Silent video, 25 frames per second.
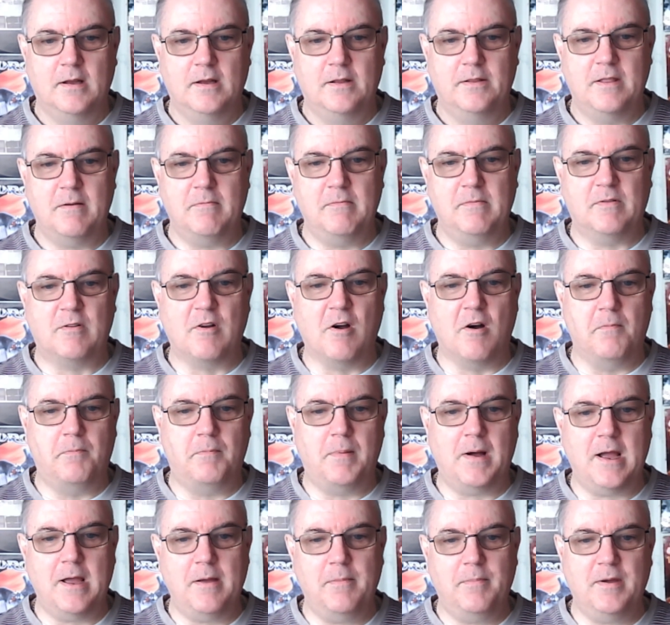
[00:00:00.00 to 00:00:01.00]
Then we've got
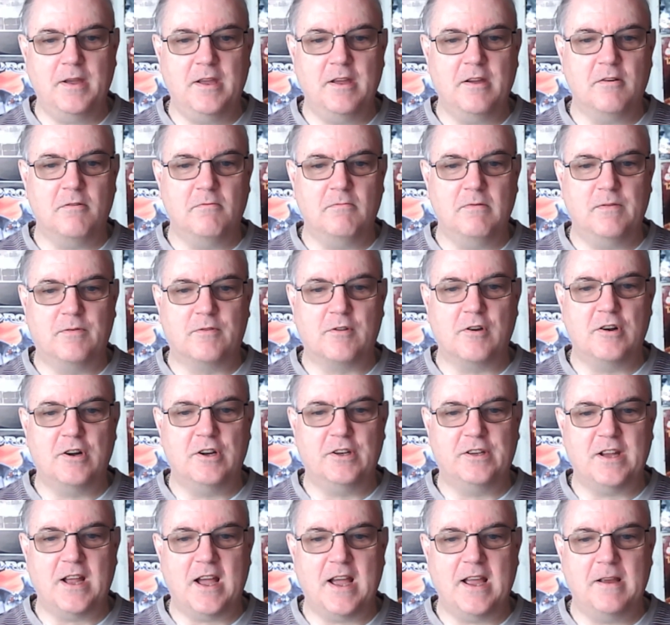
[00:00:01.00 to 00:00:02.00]
Baby, We've Got
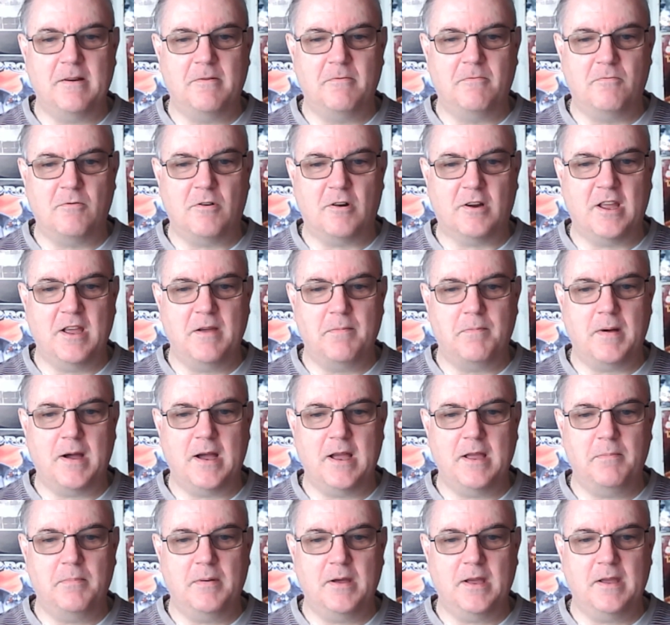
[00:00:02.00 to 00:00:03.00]
a Date, Rock It
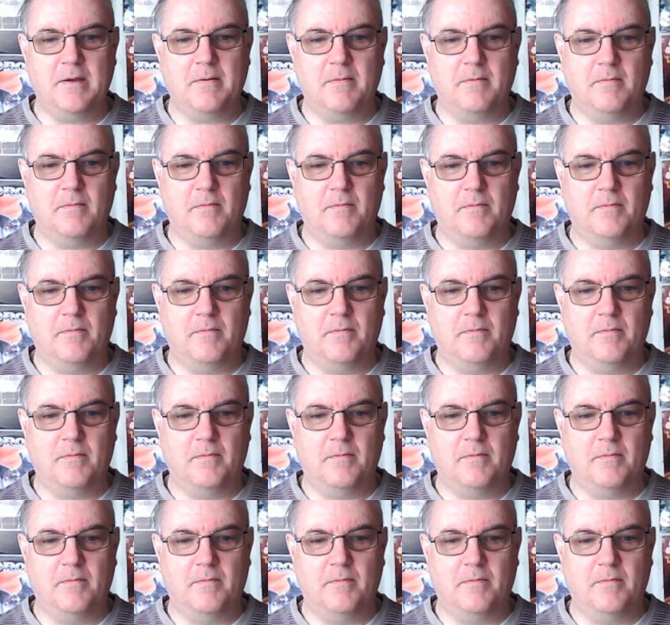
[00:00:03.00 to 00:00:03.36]
Baby.